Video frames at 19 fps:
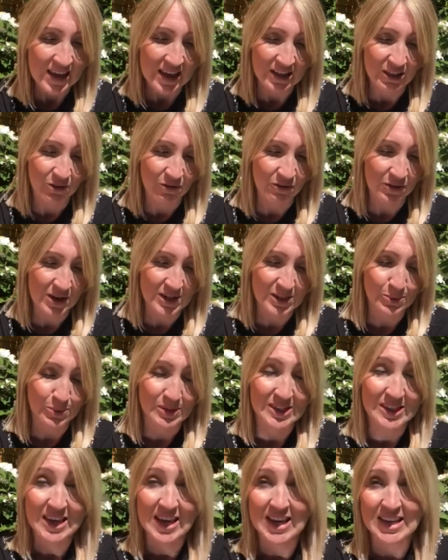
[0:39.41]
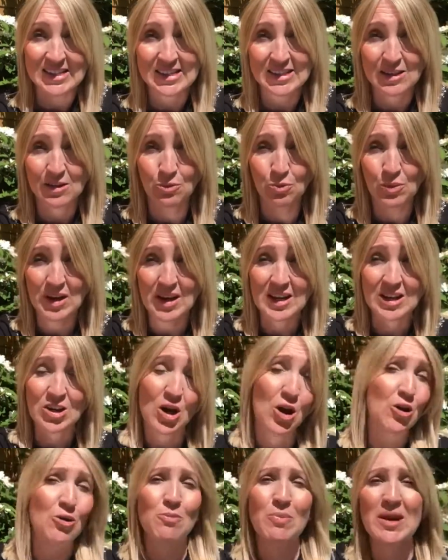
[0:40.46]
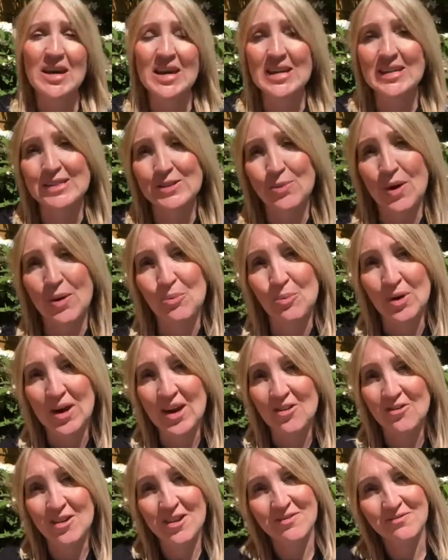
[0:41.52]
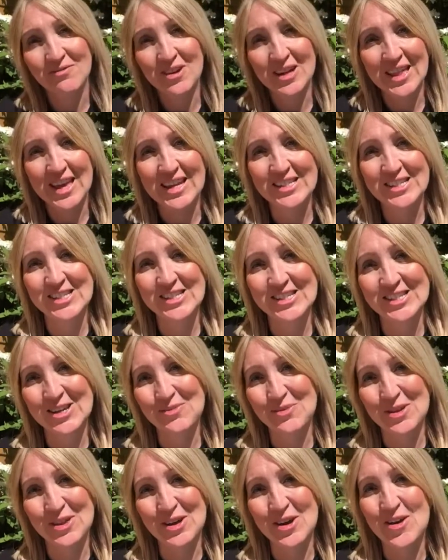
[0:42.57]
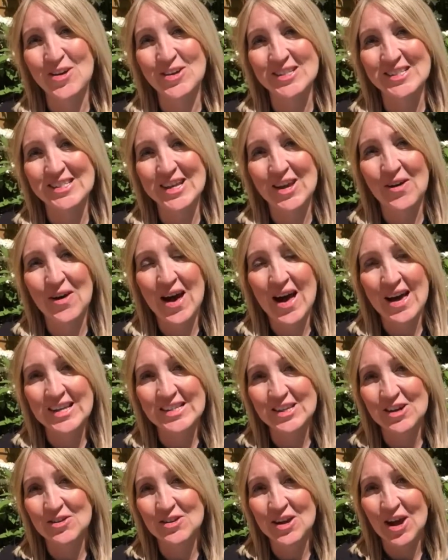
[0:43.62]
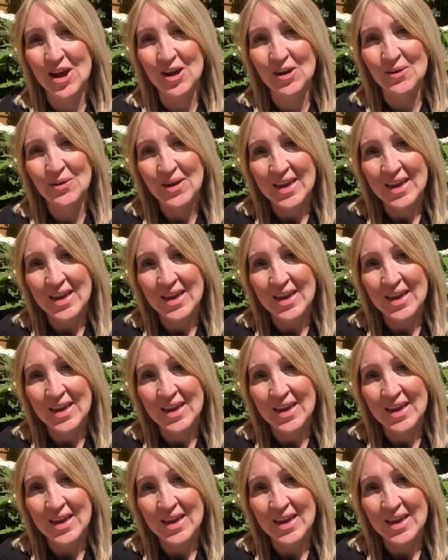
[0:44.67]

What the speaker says: The first was this: we know peace when we are in relationship with God. So I don't know,